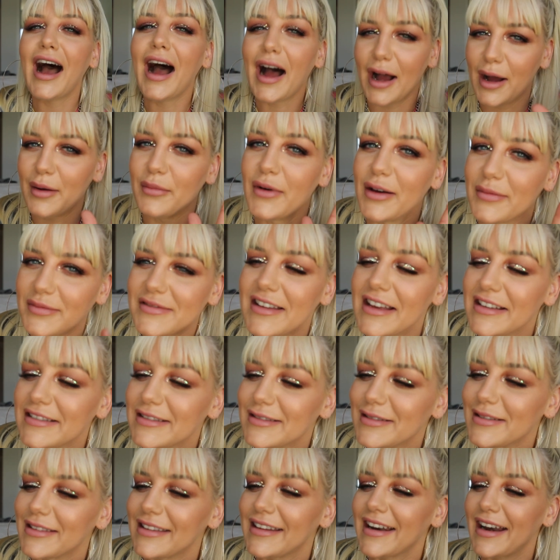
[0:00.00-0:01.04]
I'm
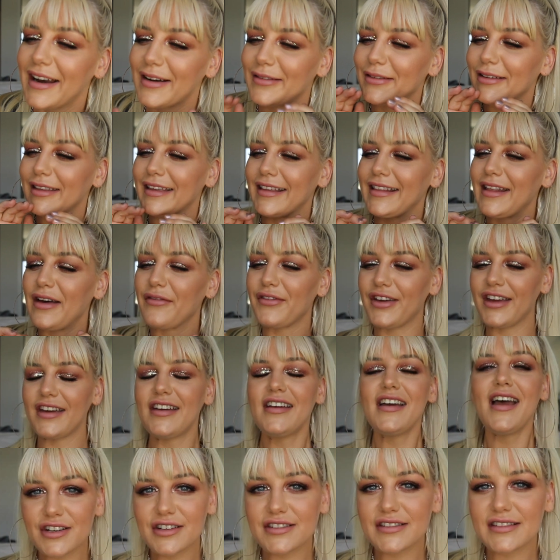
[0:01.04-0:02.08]
obsessed with it. I really love it.
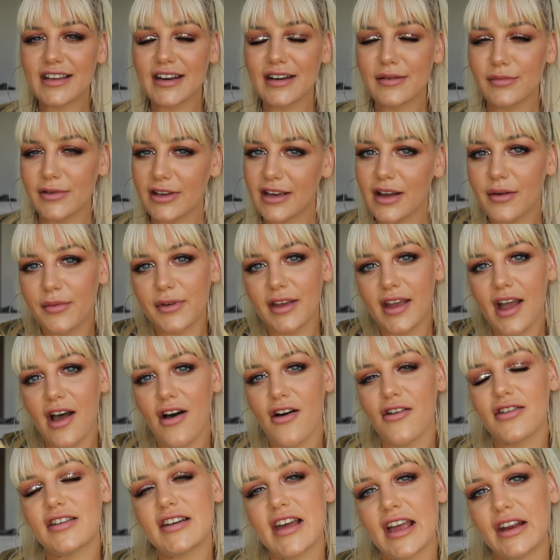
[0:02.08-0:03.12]
Shirt's gonna be coming
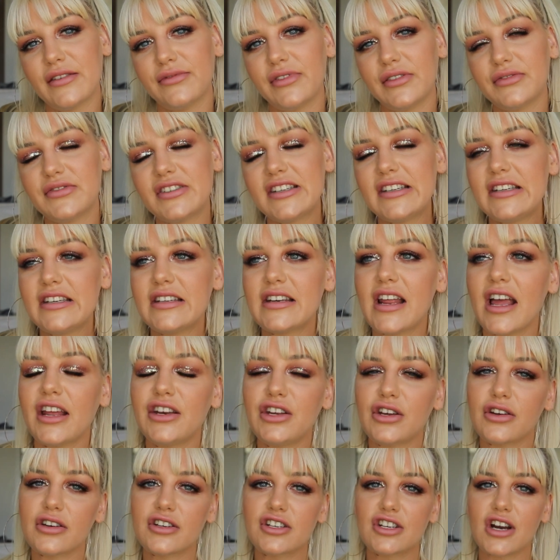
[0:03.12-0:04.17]
out 9/15, and
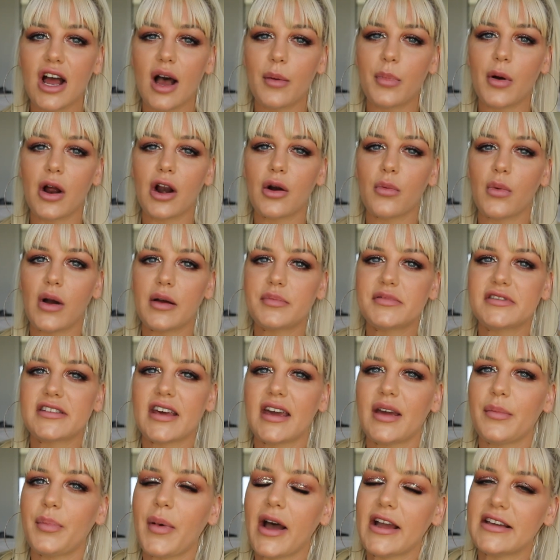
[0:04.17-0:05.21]
you could shop our
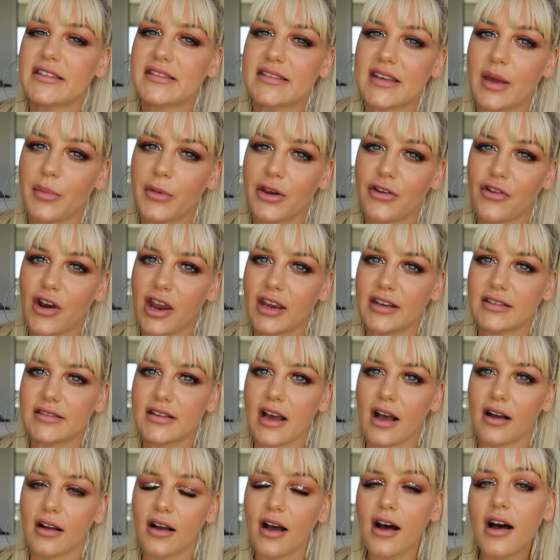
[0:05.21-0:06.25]
website by
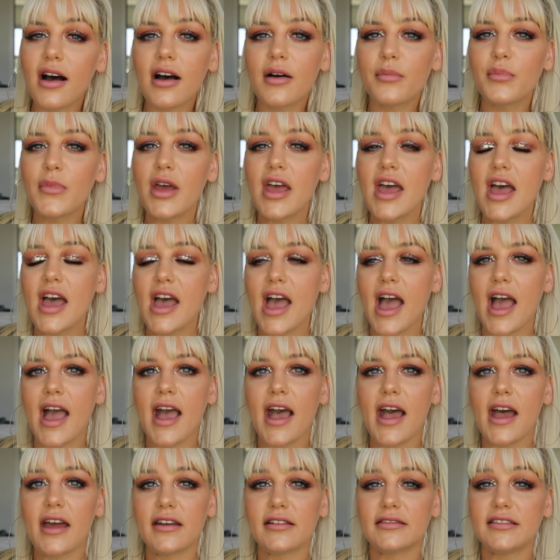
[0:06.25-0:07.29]
thesamiiryan.com.
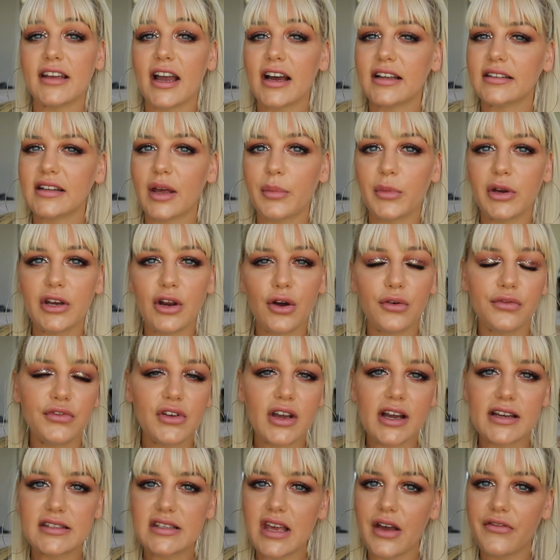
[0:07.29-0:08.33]
And yeah, let me know if you
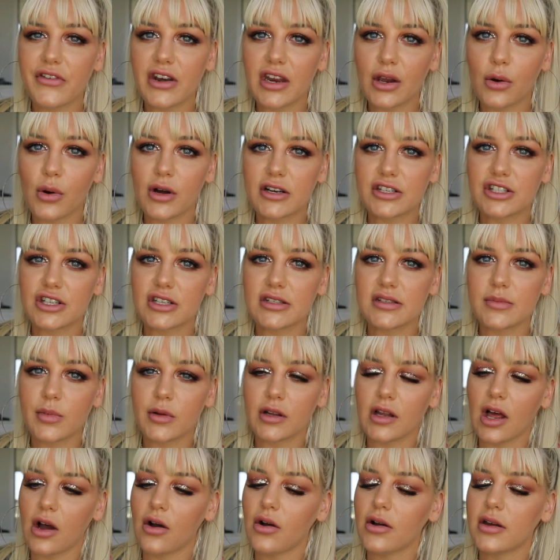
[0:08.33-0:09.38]
guys have any questions
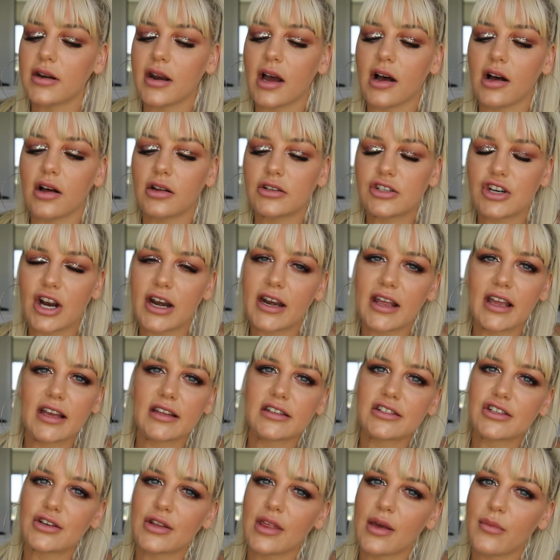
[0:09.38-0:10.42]
below, and I'll try to
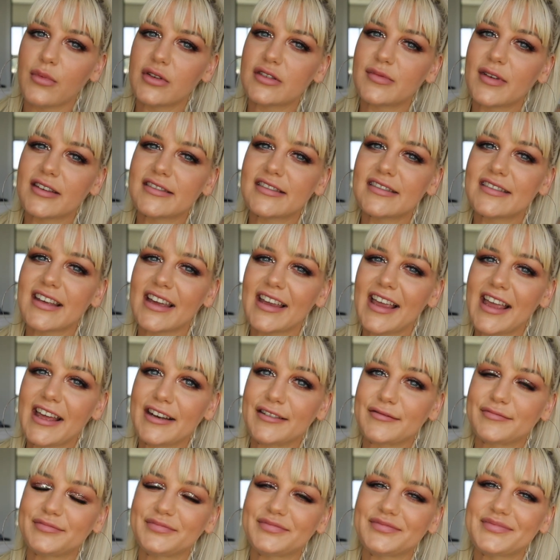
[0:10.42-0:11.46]
answer them as best as I
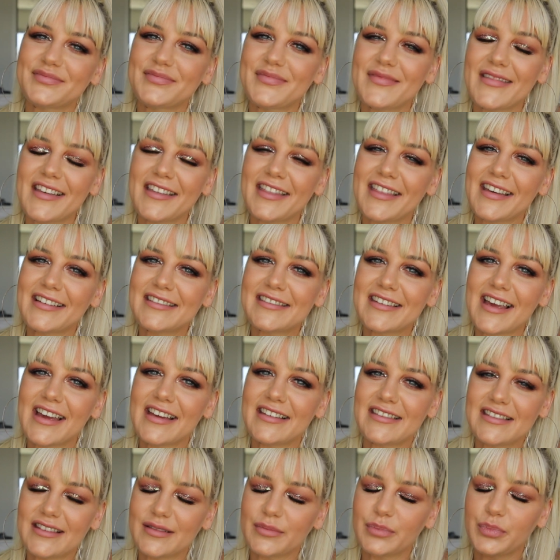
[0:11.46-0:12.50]
can. Thanks,
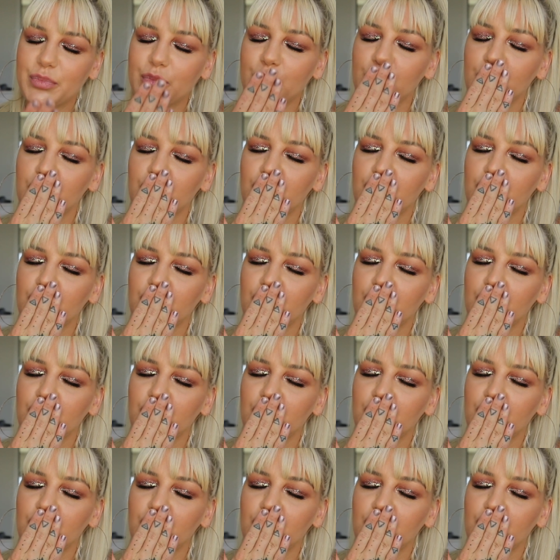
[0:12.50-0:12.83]
guys.